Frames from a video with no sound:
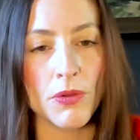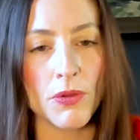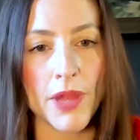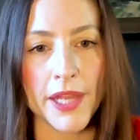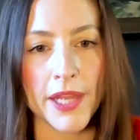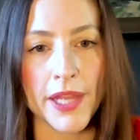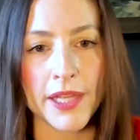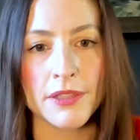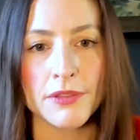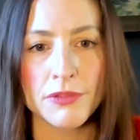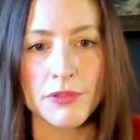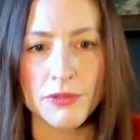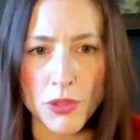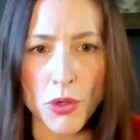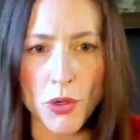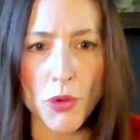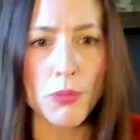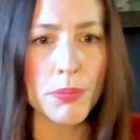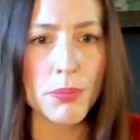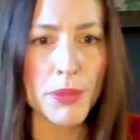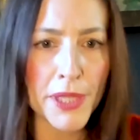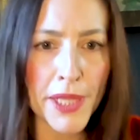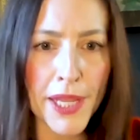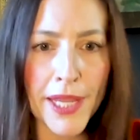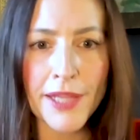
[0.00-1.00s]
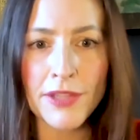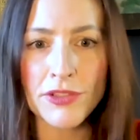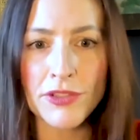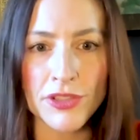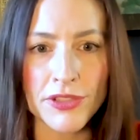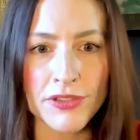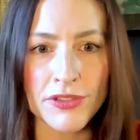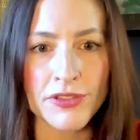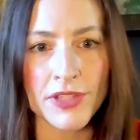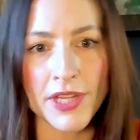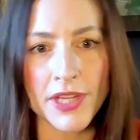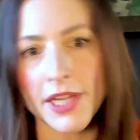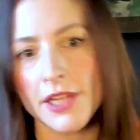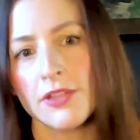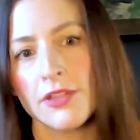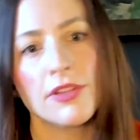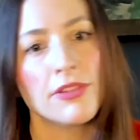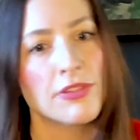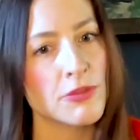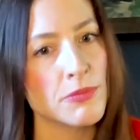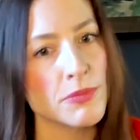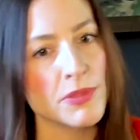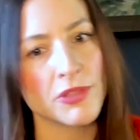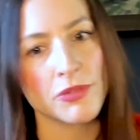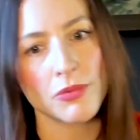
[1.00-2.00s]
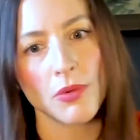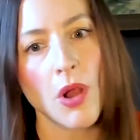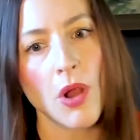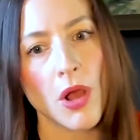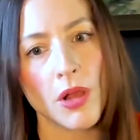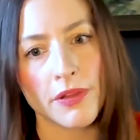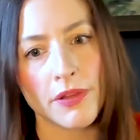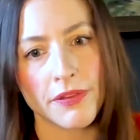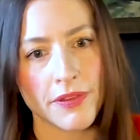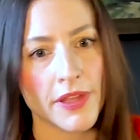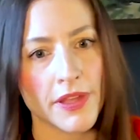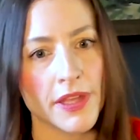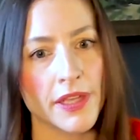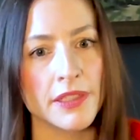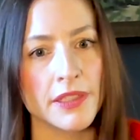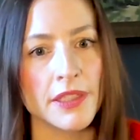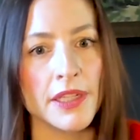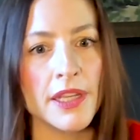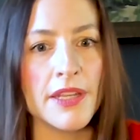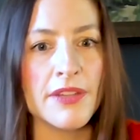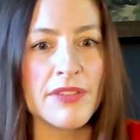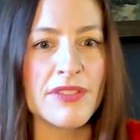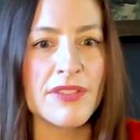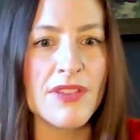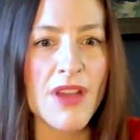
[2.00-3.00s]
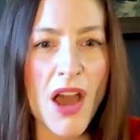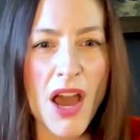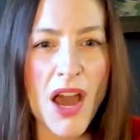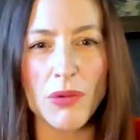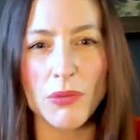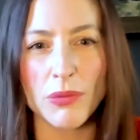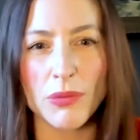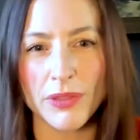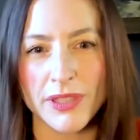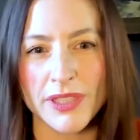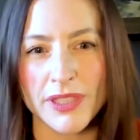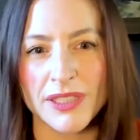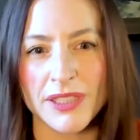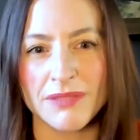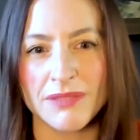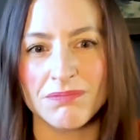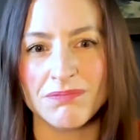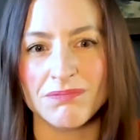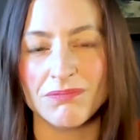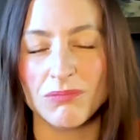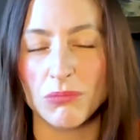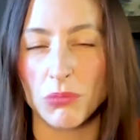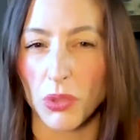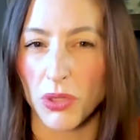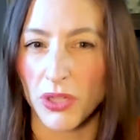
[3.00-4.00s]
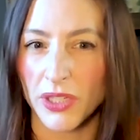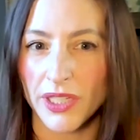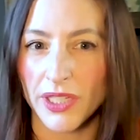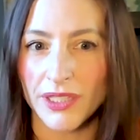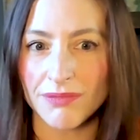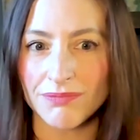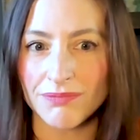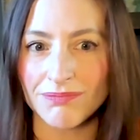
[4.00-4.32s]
like, don't be ageist, ageism is wrong thing is not really working.